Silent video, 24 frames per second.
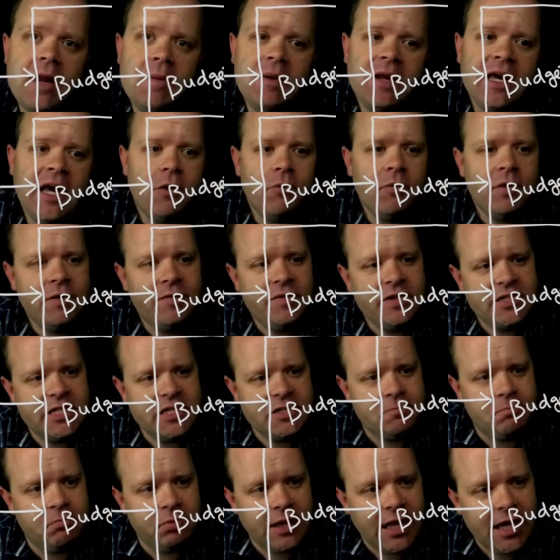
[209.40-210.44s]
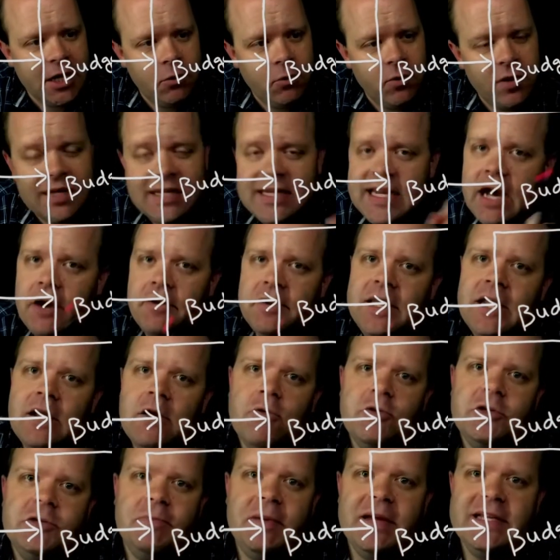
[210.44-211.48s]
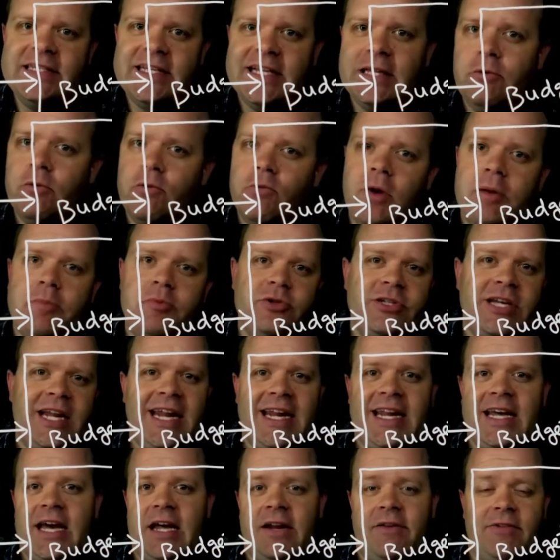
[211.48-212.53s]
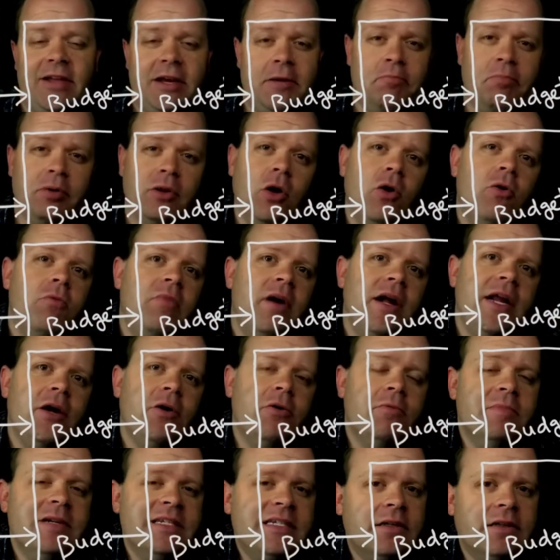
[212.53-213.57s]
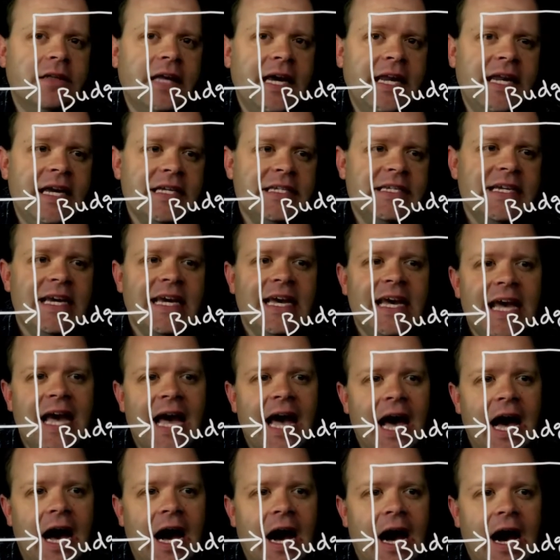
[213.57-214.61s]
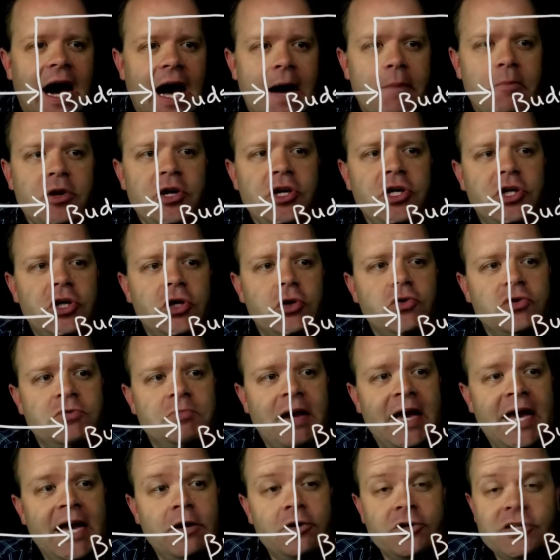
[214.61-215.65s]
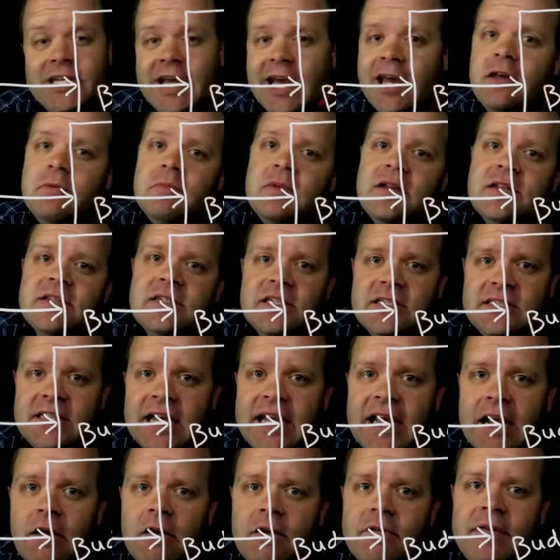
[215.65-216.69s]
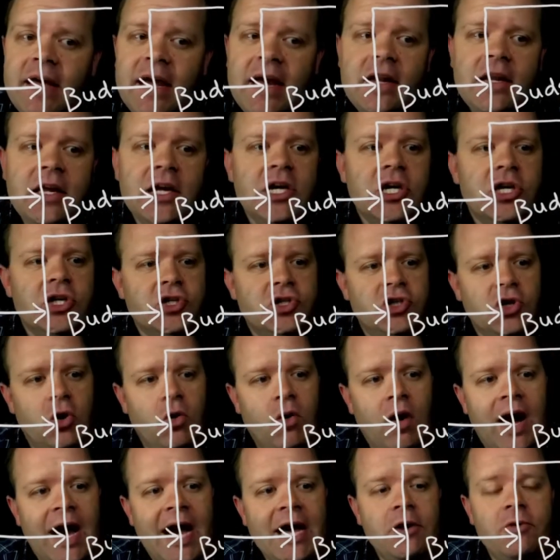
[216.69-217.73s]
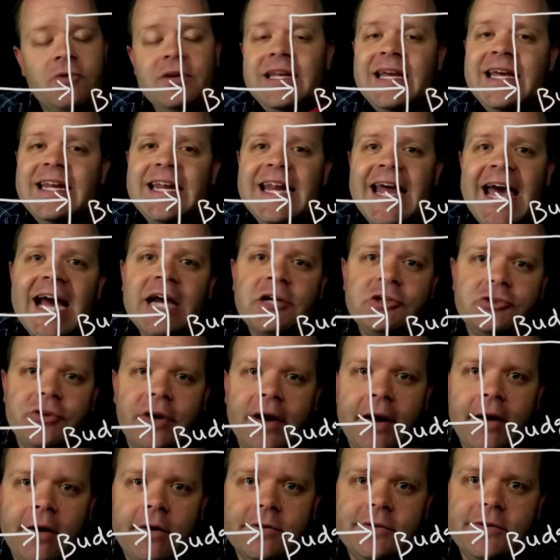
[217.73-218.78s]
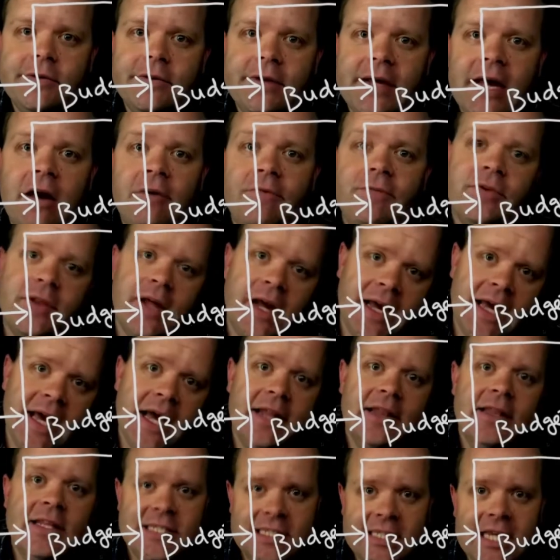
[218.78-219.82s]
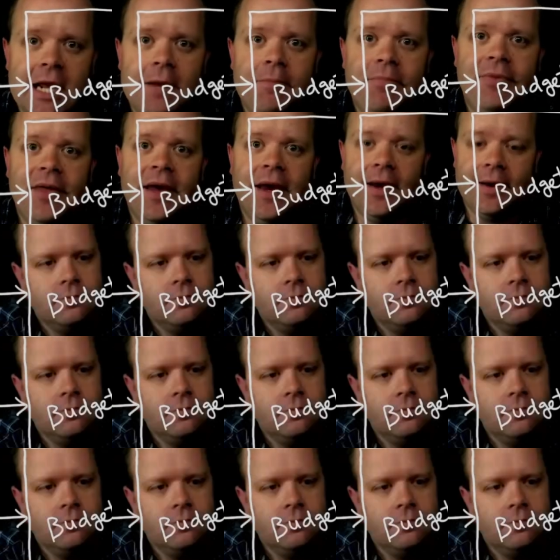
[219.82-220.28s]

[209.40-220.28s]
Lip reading: to get rid of is this blank one down here, which basically would represent any kind of like blow money or miscellaneous. I'm going to use my entertainment to take care of that. So I don't need an extra arrow to account for, again, the same thing.